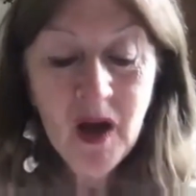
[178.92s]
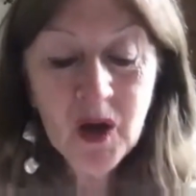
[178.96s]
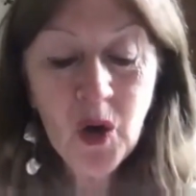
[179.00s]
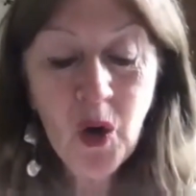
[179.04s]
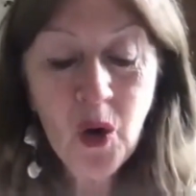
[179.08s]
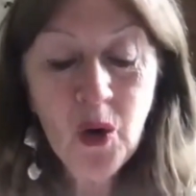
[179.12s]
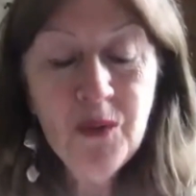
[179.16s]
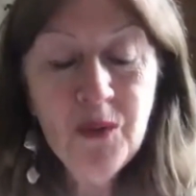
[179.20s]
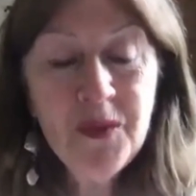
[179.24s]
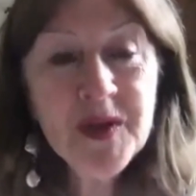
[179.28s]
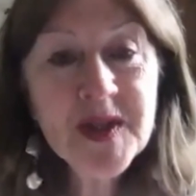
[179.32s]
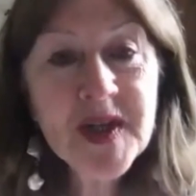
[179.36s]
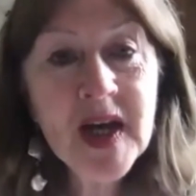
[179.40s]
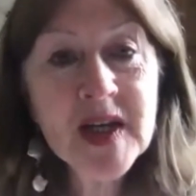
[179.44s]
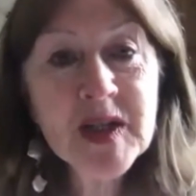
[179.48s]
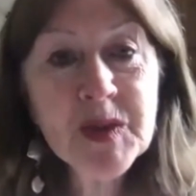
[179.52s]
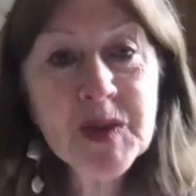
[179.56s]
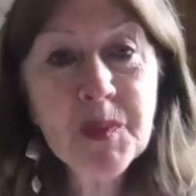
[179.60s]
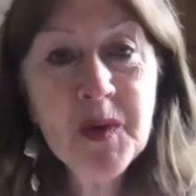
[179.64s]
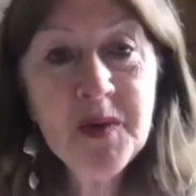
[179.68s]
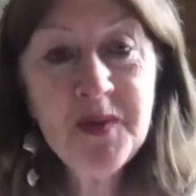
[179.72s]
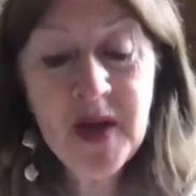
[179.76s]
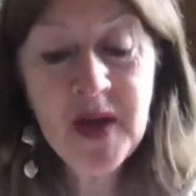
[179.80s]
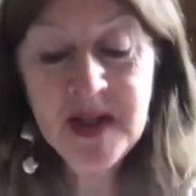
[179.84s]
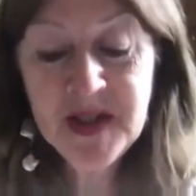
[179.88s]
COVID has
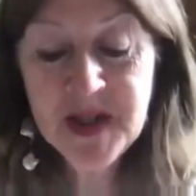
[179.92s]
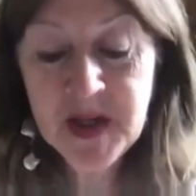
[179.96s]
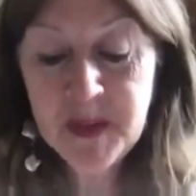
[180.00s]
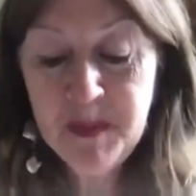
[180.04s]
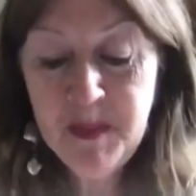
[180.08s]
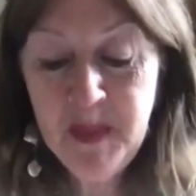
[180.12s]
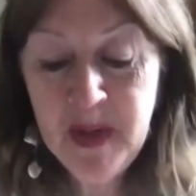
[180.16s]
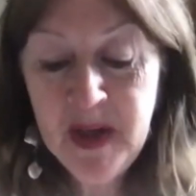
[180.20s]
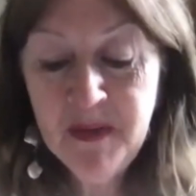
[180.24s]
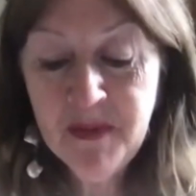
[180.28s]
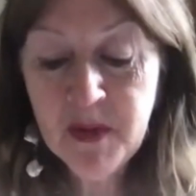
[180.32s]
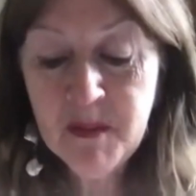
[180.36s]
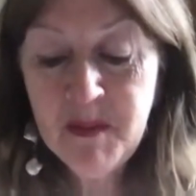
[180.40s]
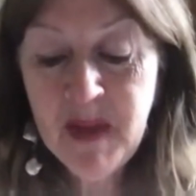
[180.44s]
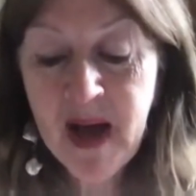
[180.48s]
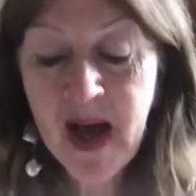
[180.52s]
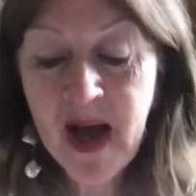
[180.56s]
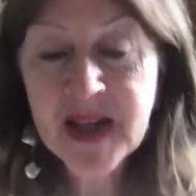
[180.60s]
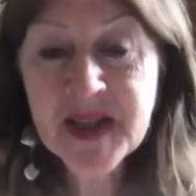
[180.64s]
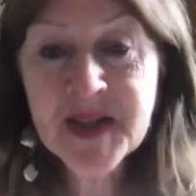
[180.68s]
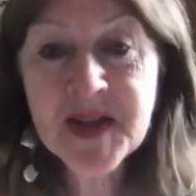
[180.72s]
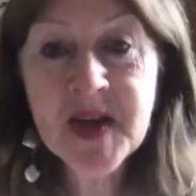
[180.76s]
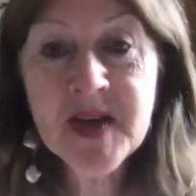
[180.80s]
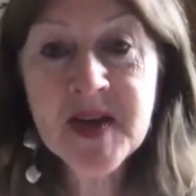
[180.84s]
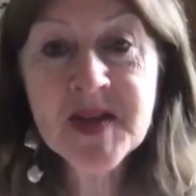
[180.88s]
prevented me from
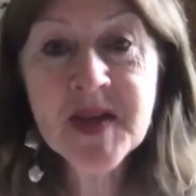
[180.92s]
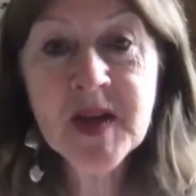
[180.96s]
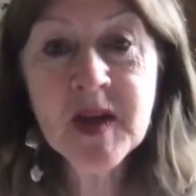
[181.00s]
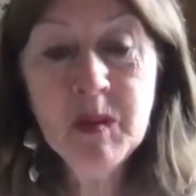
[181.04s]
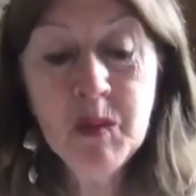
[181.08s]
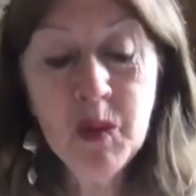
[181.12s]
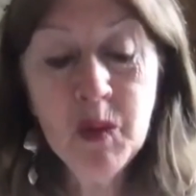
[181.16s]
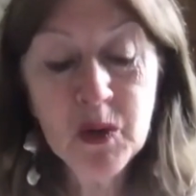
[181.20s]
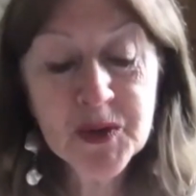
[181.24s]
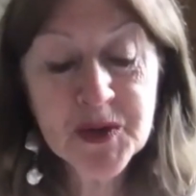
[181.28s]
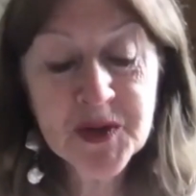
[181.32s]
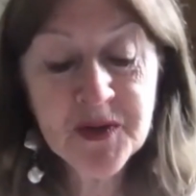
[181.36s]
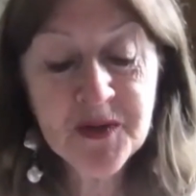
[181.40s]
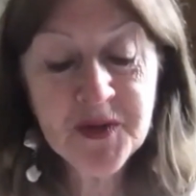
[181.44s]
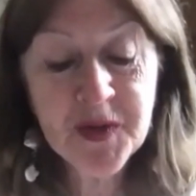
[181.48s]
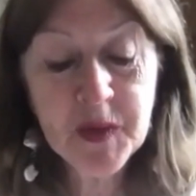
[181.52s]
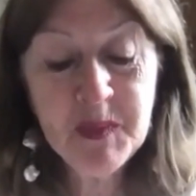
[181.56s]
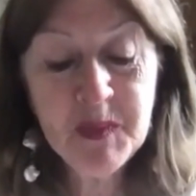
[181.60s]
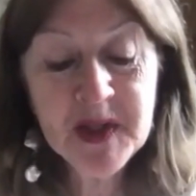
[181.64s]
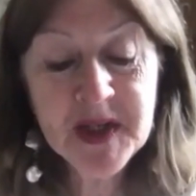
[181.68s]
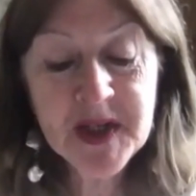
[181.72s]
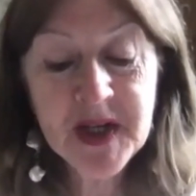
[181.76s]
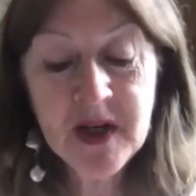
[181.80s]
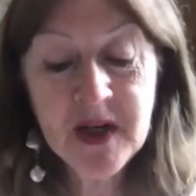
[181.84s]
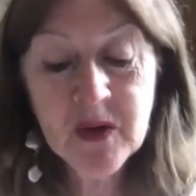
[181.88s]
accessing most of the
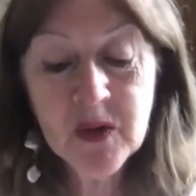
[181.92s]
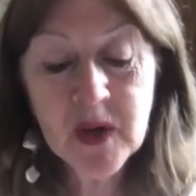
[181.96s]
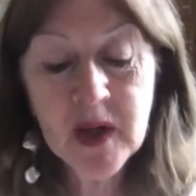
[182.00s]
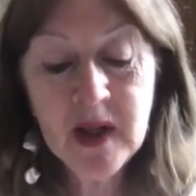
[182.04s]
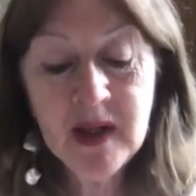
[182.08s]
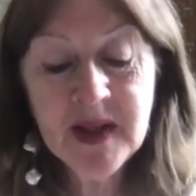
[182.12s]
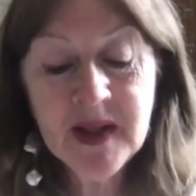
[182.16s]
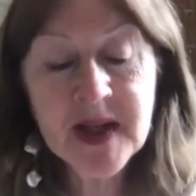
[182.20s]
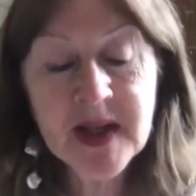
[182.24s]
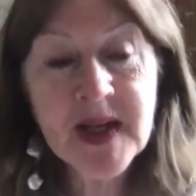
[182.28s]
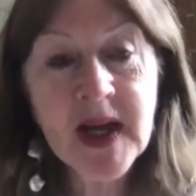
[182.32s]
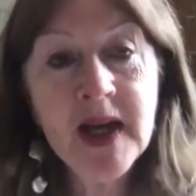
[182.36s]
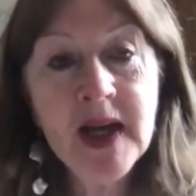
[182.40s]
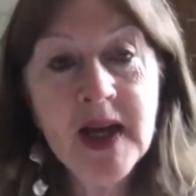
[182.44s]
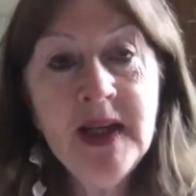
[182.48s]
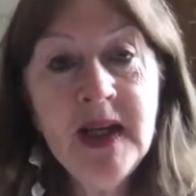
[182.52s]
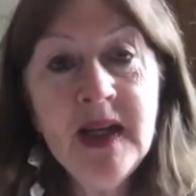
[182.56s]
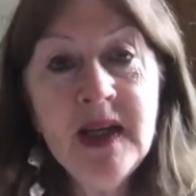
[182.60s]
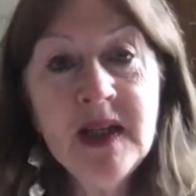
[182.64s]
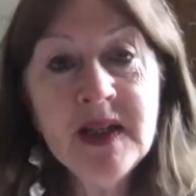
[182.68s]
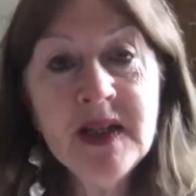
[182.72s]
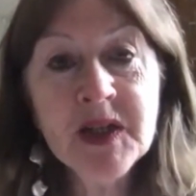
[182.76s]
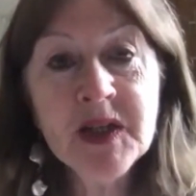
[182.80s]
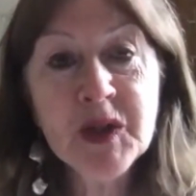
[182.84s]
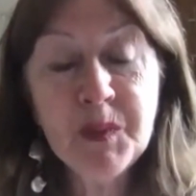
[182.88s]
material that I
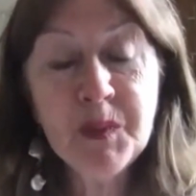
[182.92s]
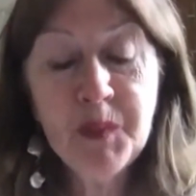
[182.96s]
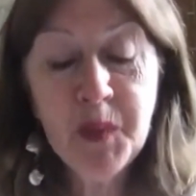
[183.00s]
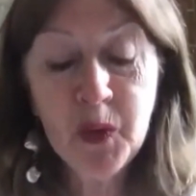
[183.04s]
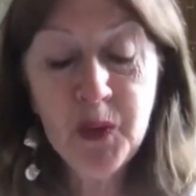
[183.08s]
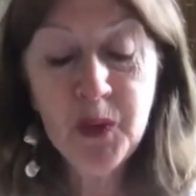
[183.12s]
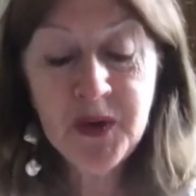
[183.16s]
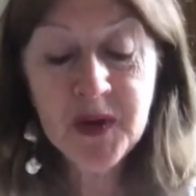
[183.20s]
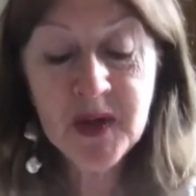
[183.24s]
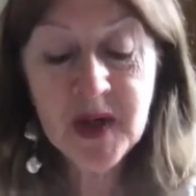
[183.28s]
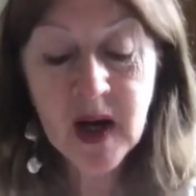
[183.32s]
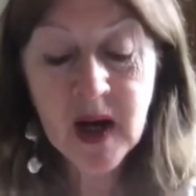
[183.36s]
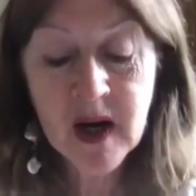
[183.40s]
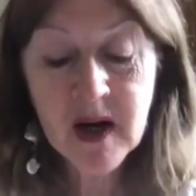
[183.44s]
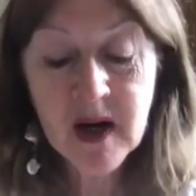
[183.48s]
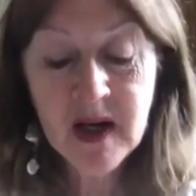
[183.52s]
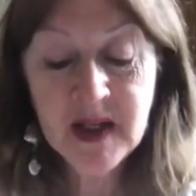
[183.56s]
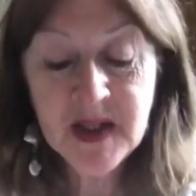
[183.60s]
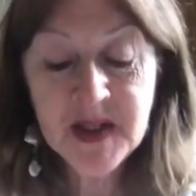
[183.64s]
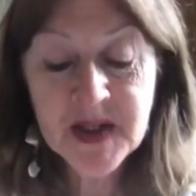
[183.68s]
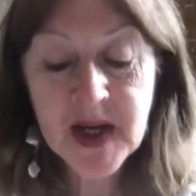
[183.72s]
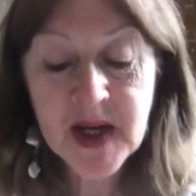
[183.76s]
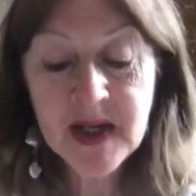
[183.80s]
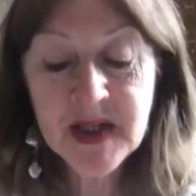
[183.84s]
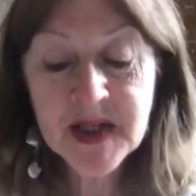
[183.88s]
needed, both in
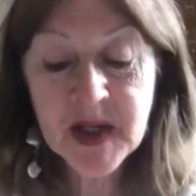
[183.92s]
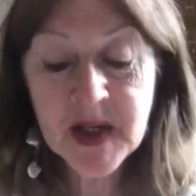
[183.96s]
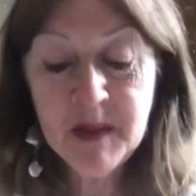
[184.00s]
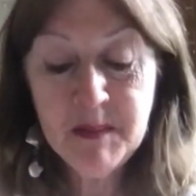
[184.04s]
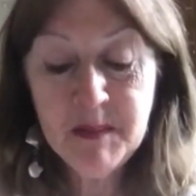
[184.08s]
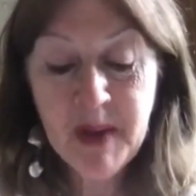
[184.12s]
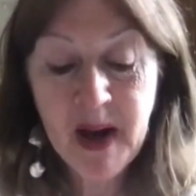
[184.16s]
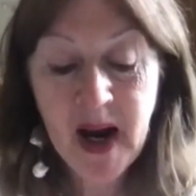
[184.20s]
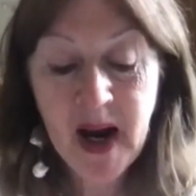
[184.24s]
Ireland and in